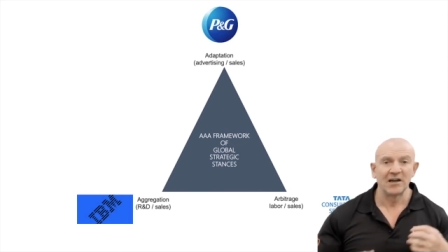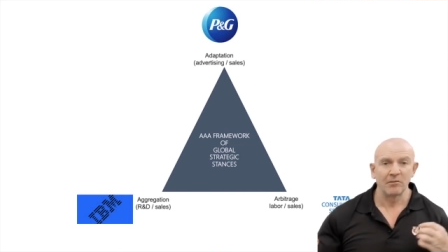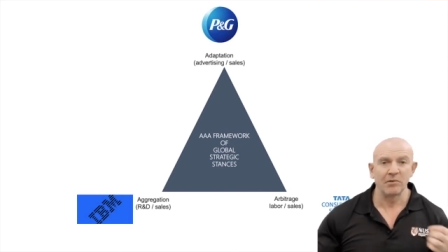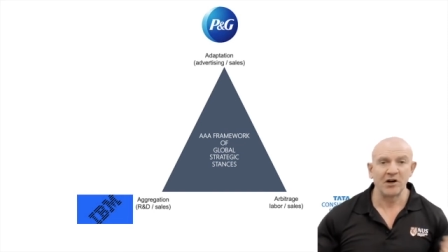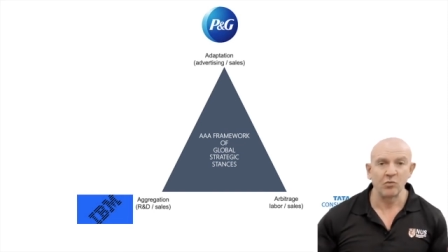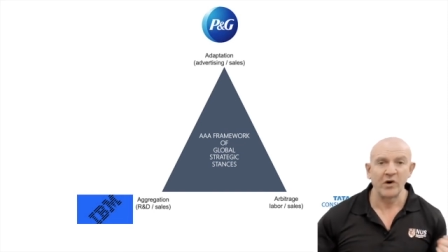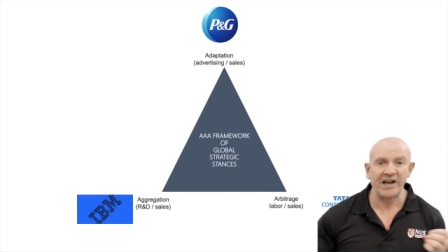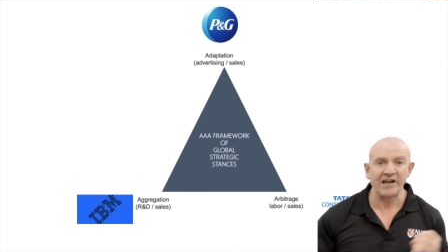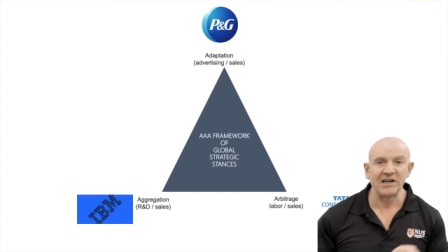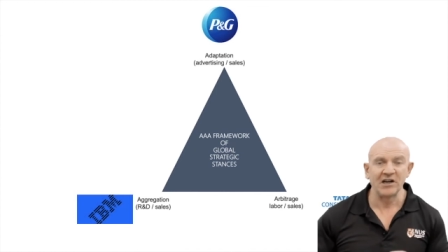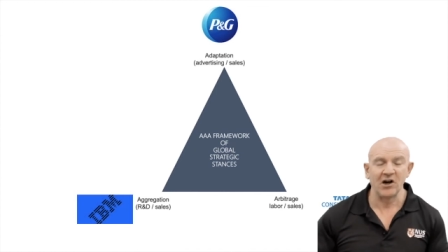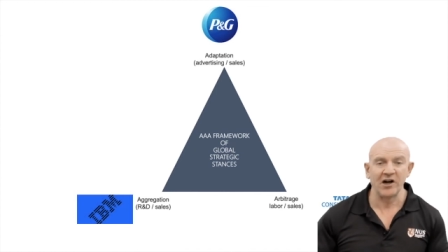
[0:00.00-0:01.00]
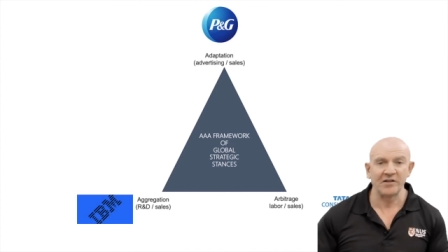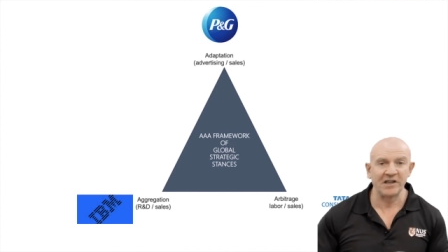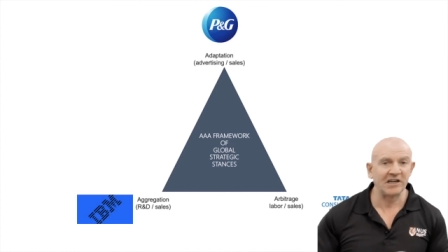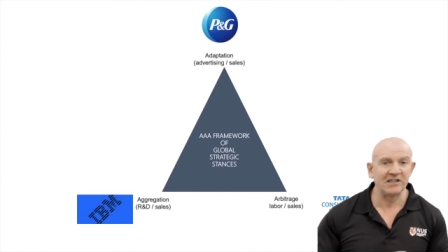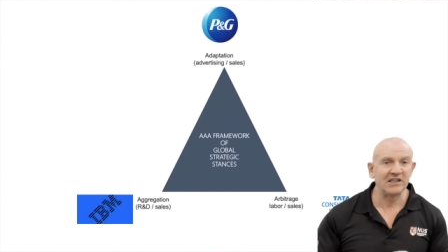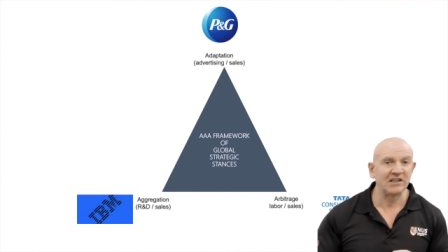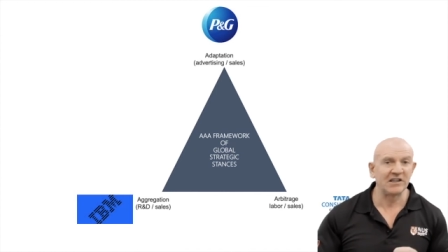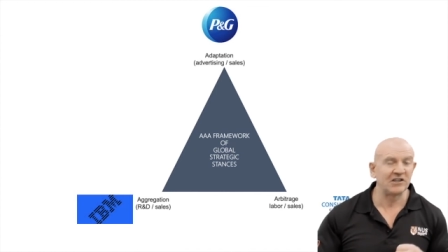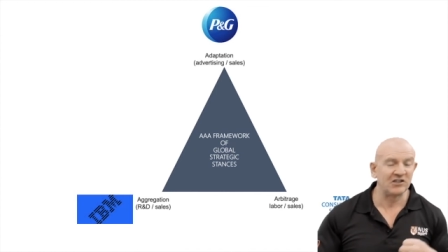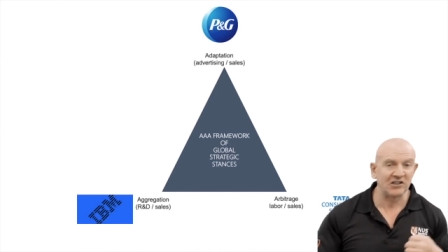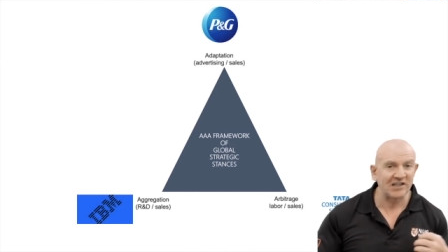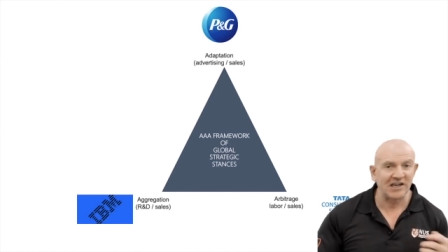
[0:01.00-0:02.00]
but win on the idea that you
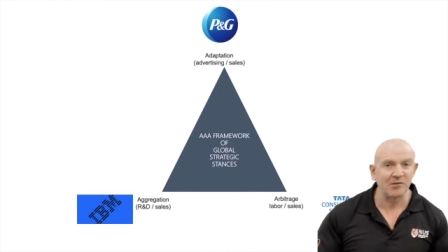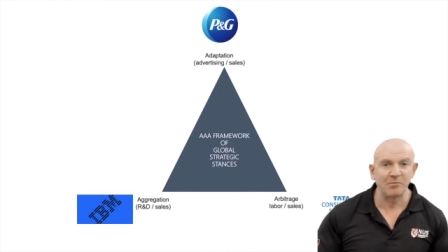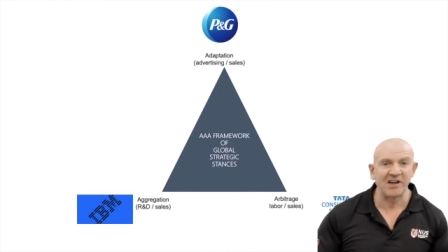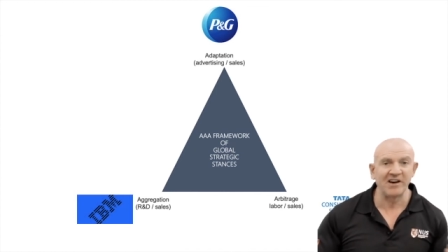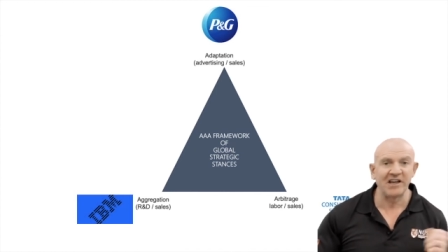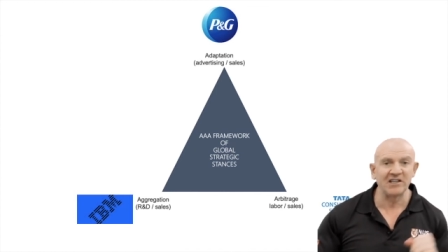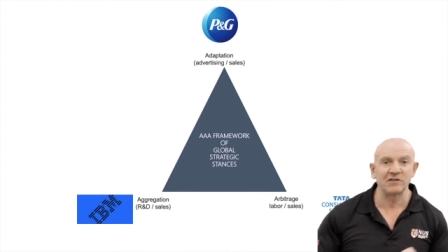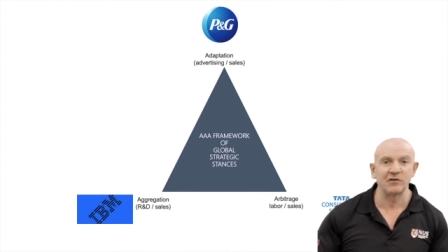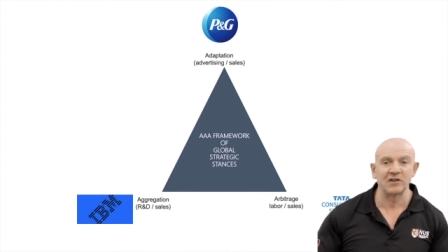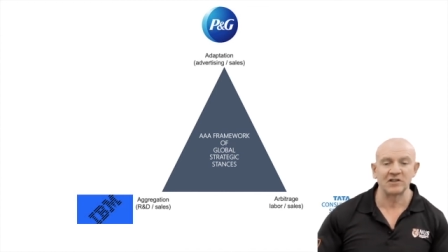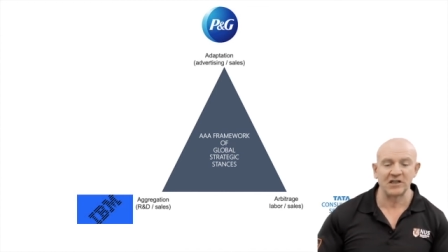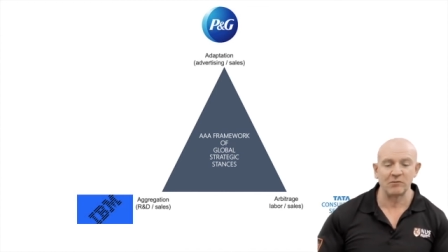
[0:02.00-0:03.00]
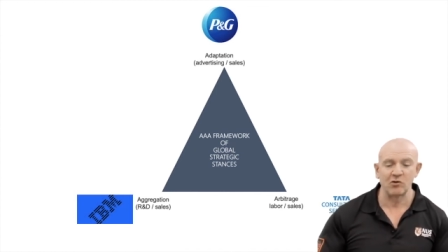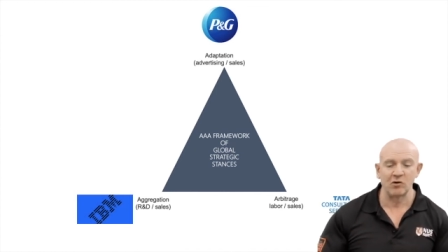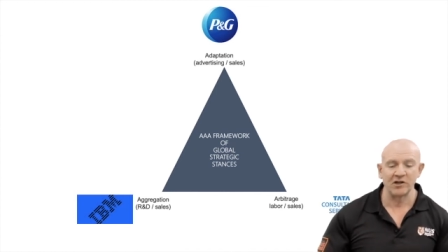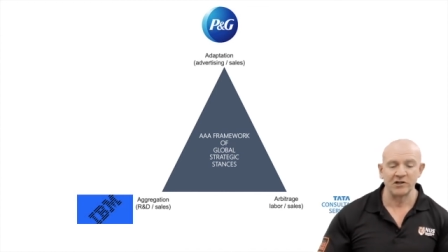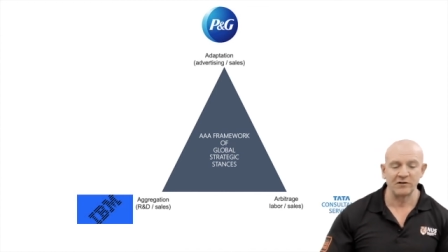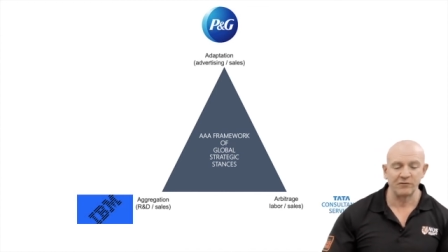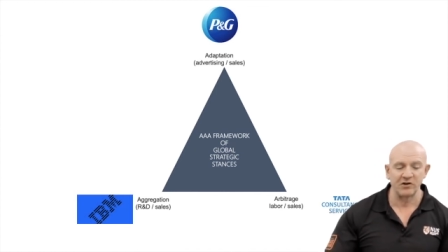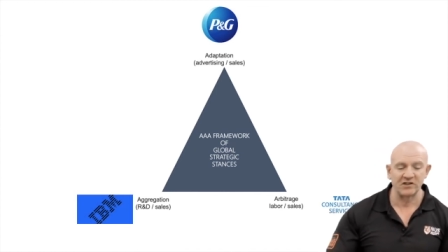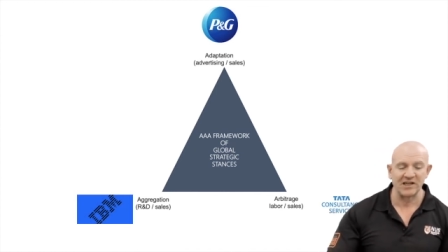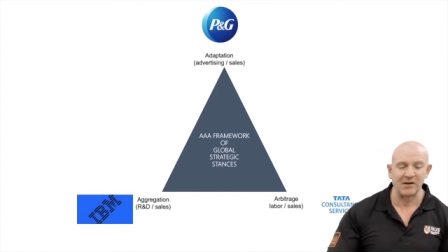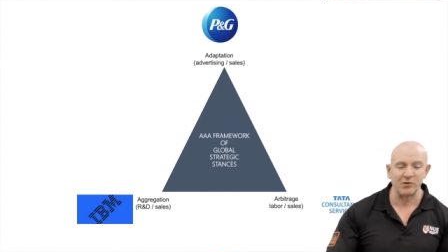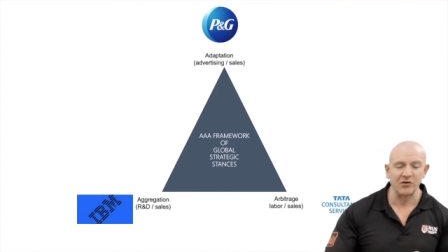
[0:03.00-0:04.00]
just had to pay less for the same quality, for
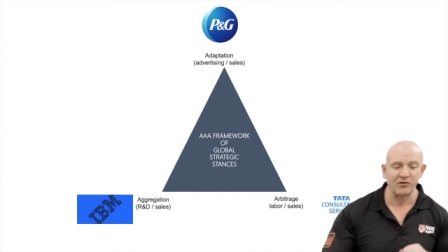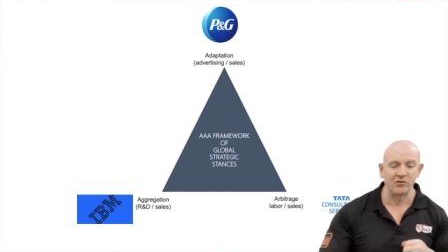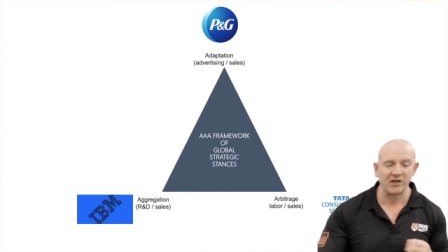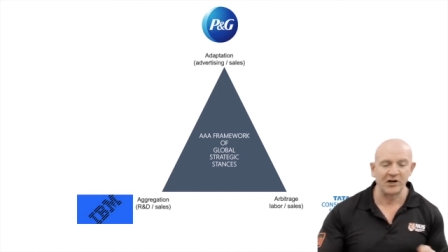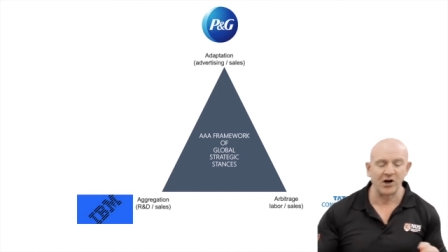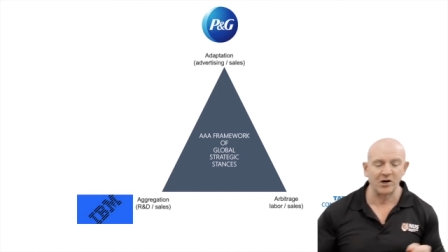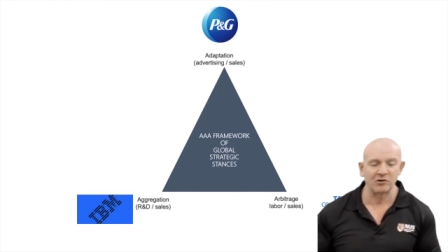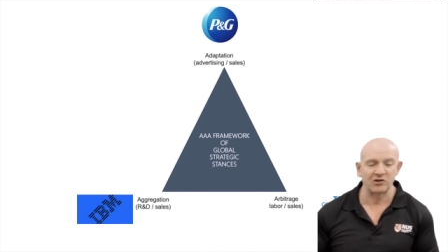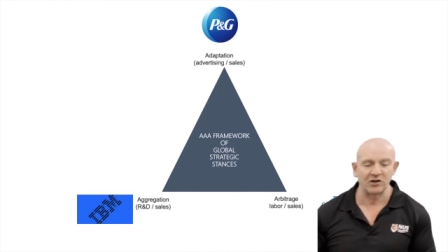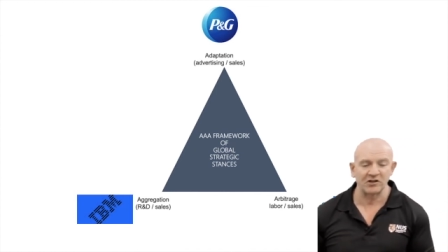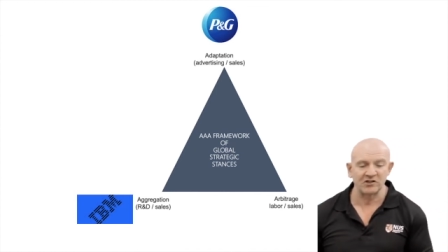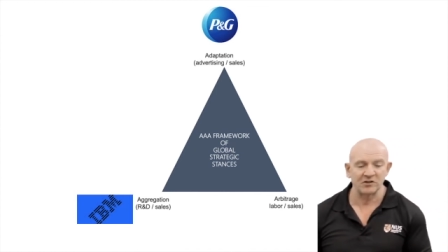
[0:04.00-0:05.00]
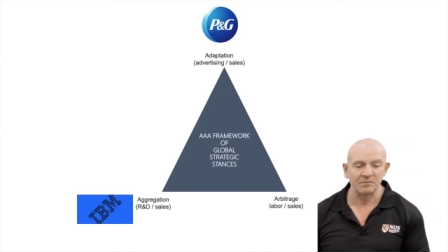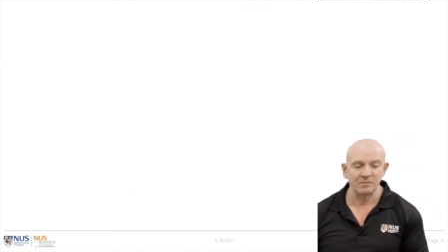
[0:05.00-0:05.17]
example, through that arbitrage.